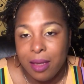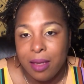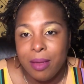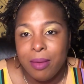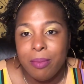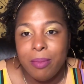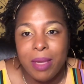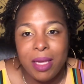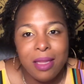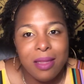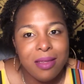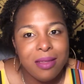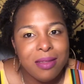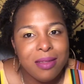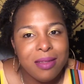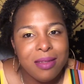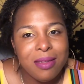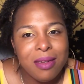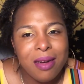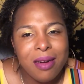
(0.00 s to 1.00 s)
May the
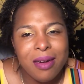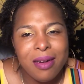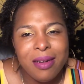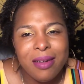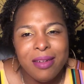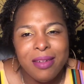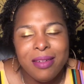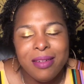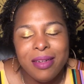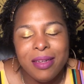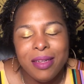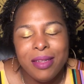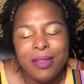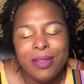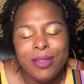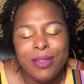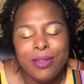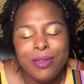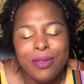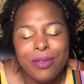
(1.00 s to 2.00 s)
stars
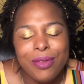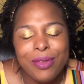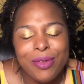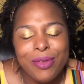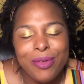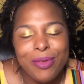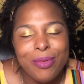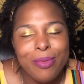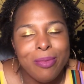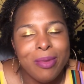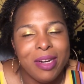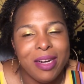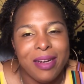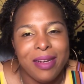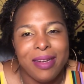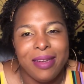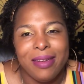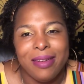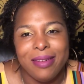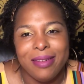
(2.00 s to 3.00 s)
shine so
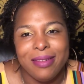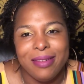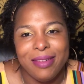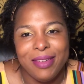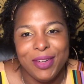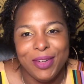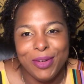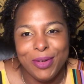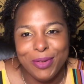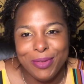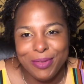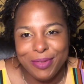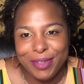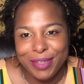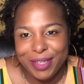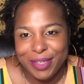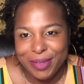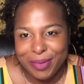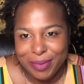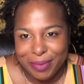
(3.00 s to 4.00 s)
bright
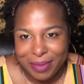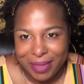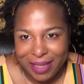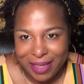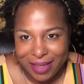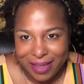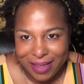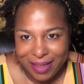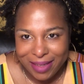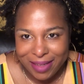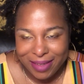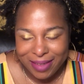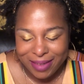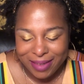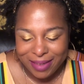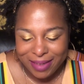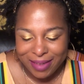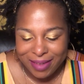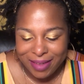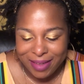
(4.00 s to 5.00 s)
over your week,
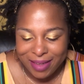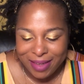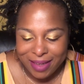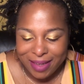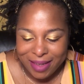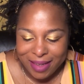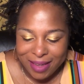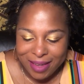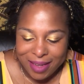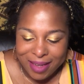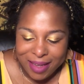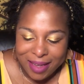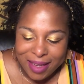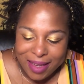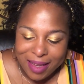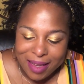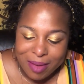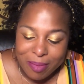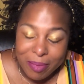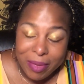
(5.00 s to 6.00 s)

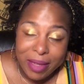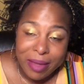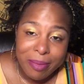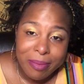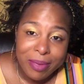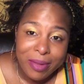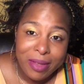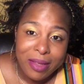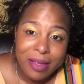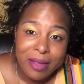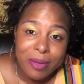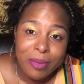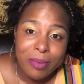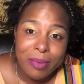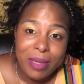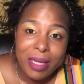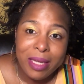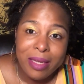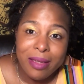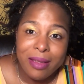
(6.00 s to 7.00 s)
and may it be a
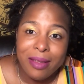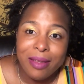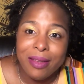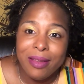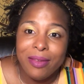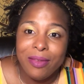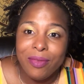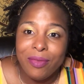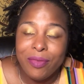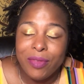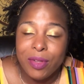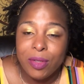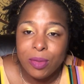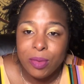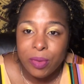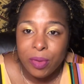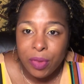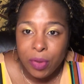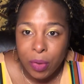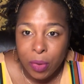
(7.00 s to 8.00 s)
week filled
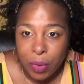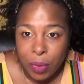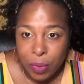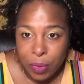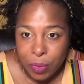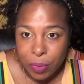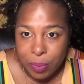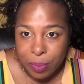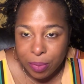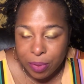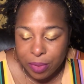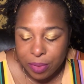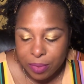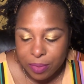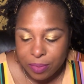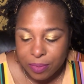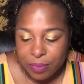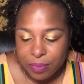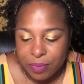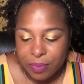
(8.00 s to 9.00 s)
with hope,
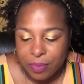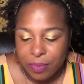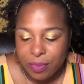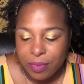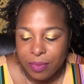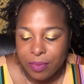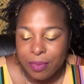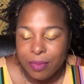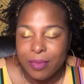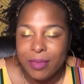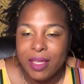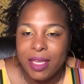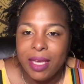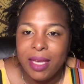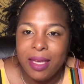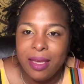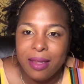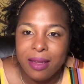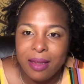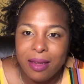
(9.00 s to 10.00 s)

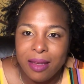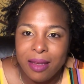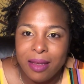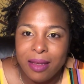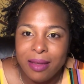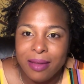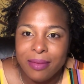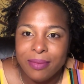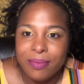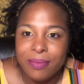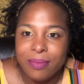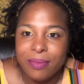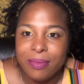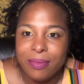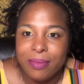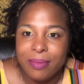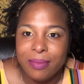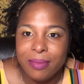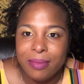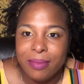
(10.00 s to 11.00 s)
healing,
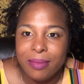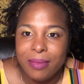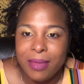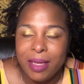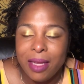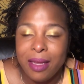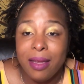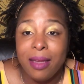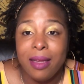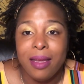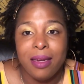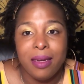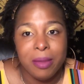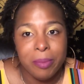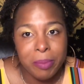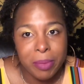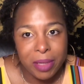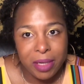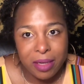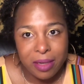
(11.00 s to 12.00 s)
and
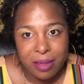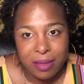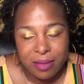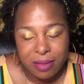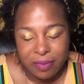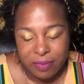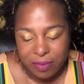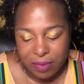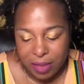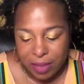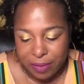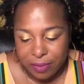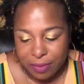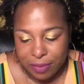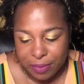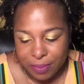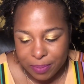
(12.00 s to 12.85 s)
abundance of love.